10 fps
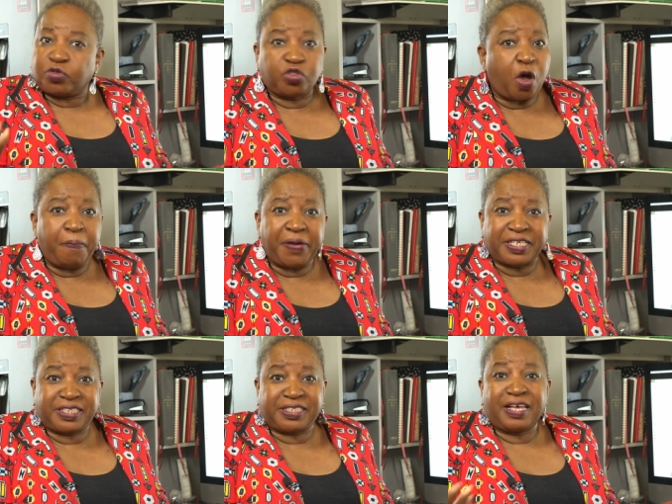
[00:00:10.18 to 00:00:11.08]

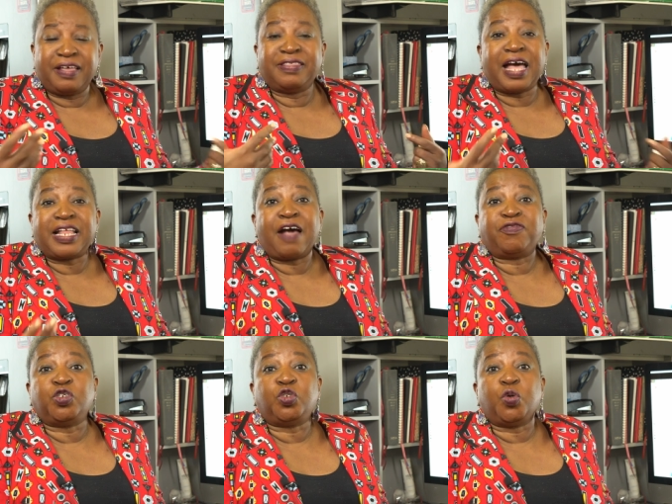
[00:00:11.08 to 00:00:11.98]
Topics that have
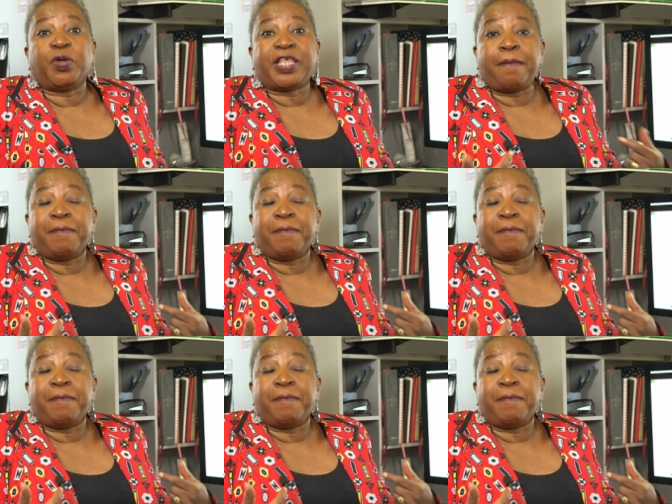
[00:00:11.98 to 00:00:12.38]
to do with our